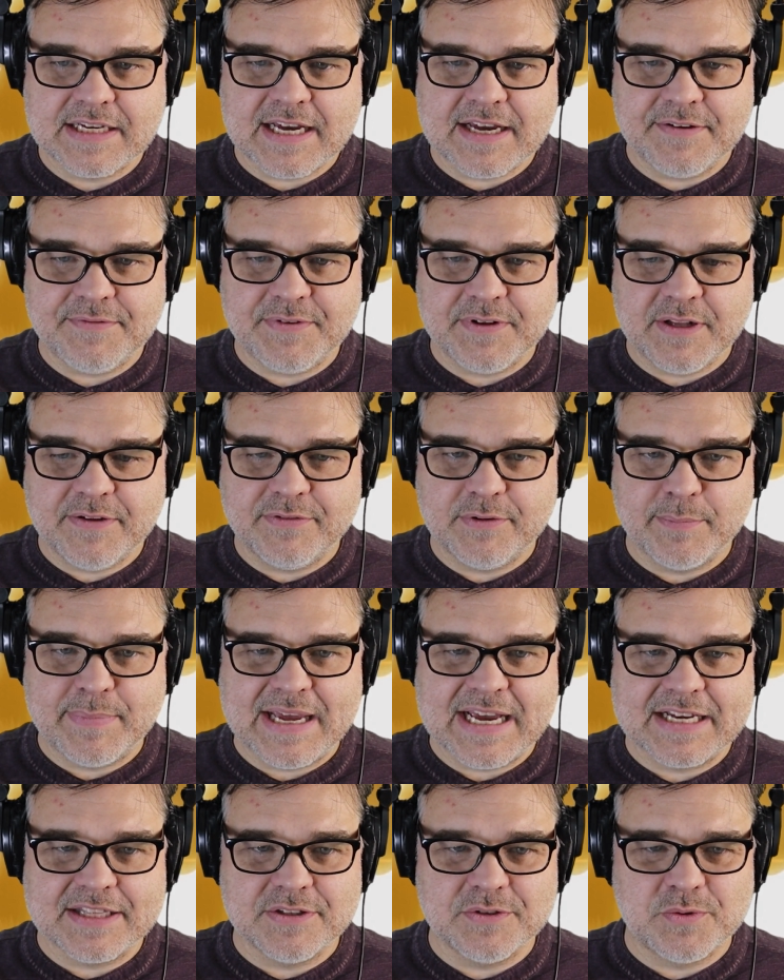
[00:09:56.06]
Guy fell off the
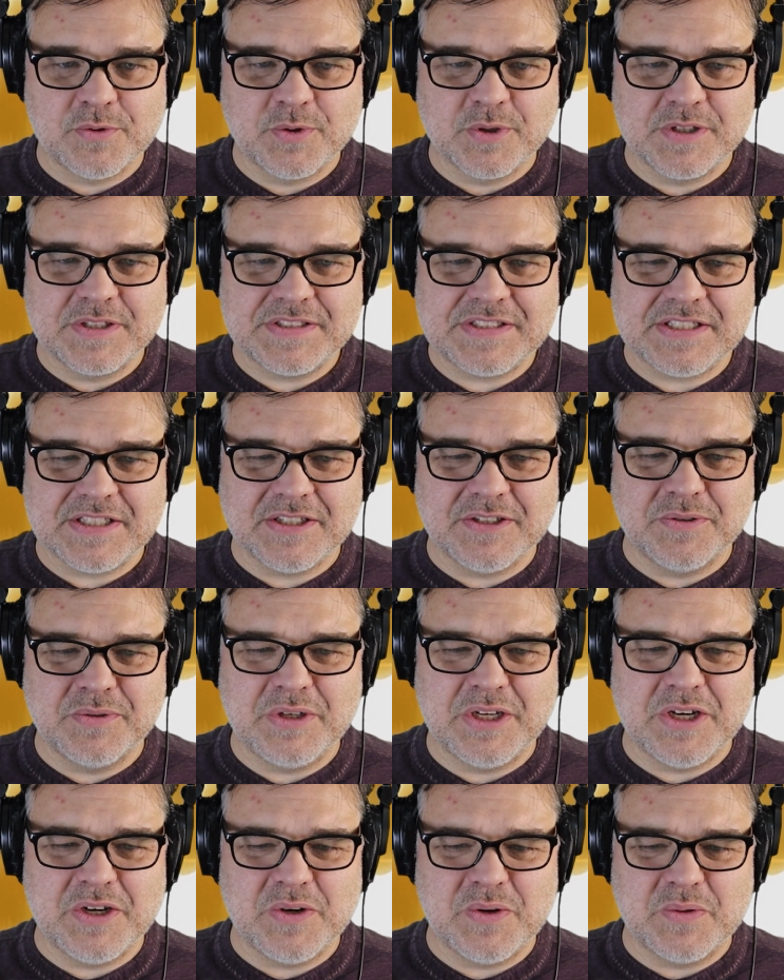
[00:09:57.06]
back of the horse.
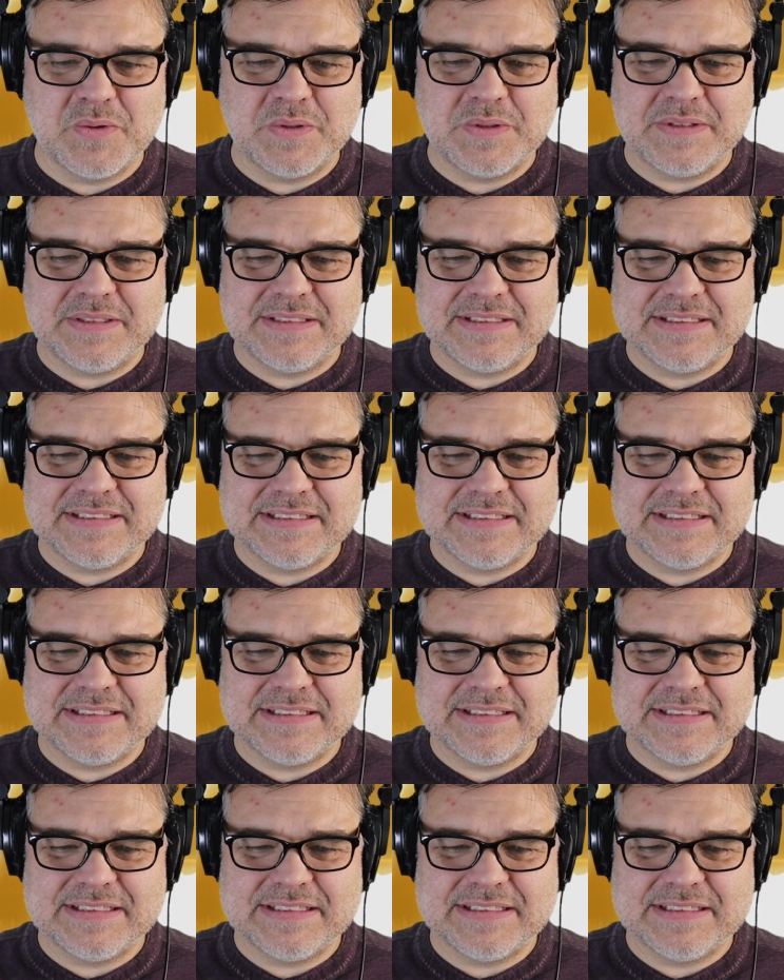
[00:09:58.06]
Oh, no.